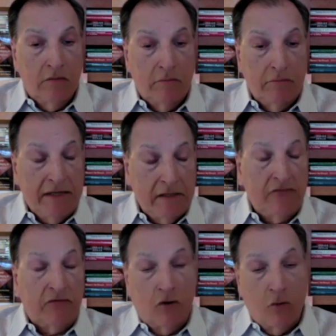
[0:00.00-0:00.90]
mainly
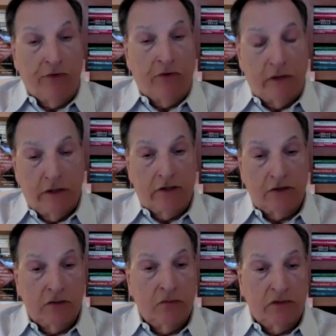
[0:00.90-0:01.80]
for opioid
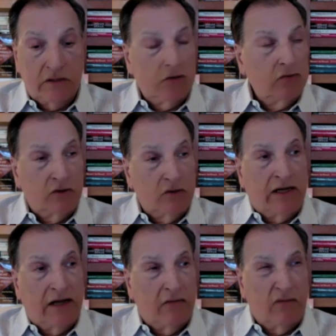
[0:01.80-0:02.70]
addiction. We still don't have